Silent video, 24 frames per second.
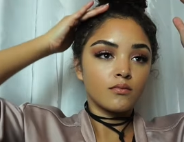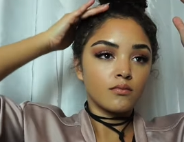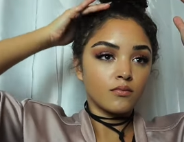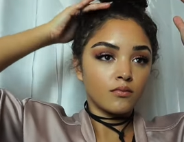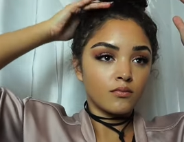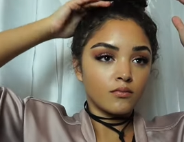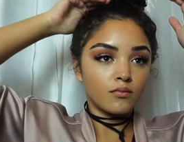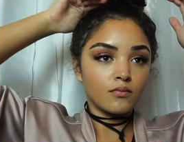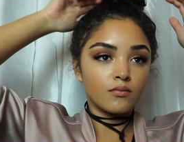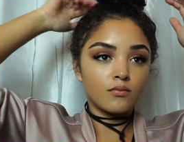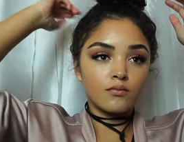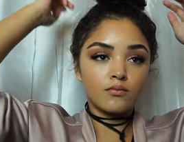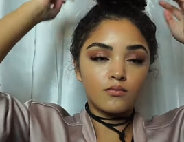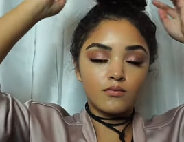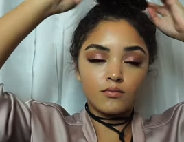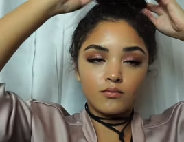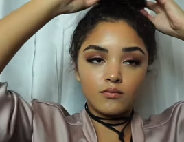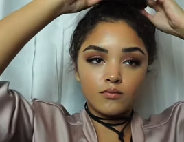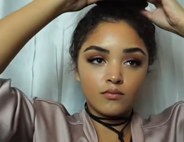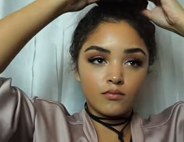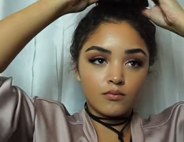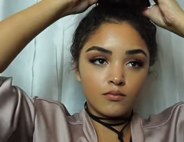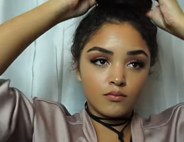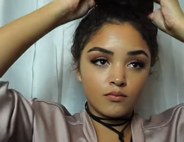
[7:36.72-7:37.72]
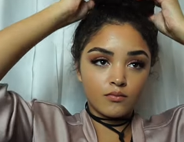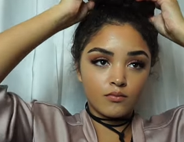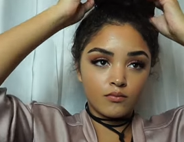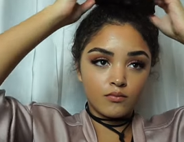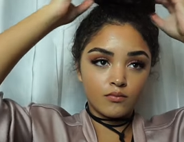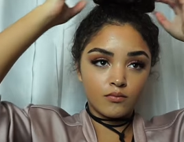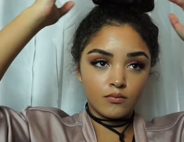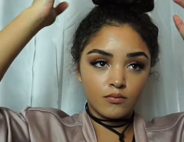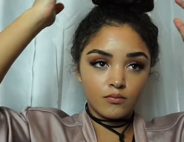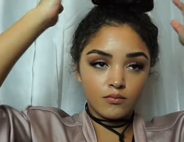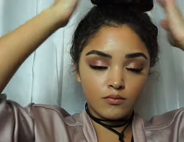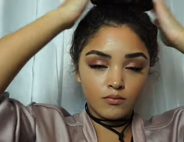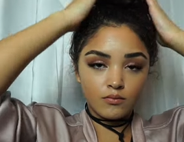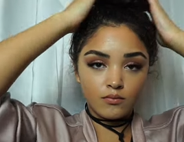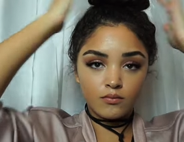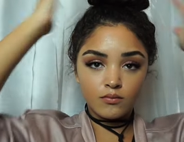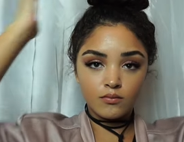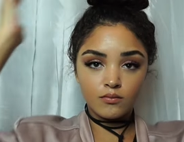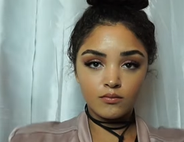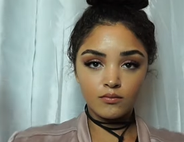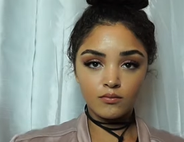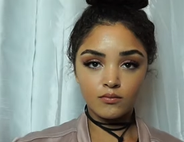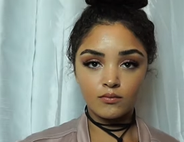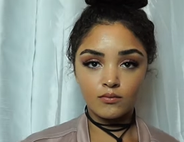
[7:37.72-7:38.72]

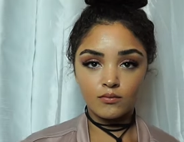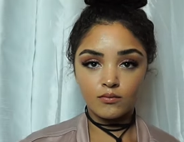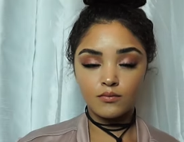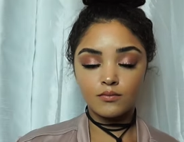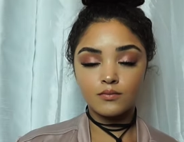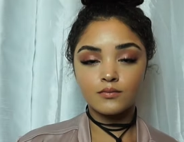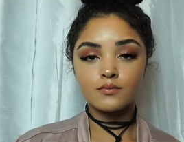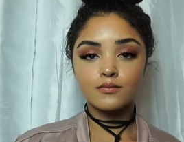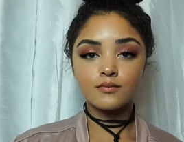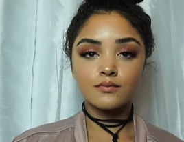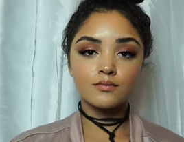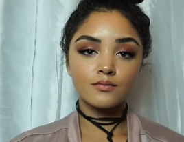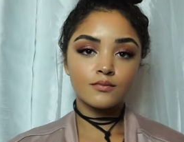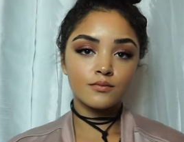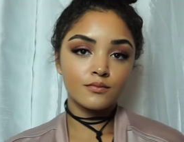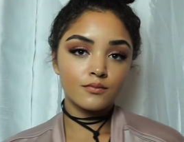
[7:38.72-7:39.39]
(no one is talking)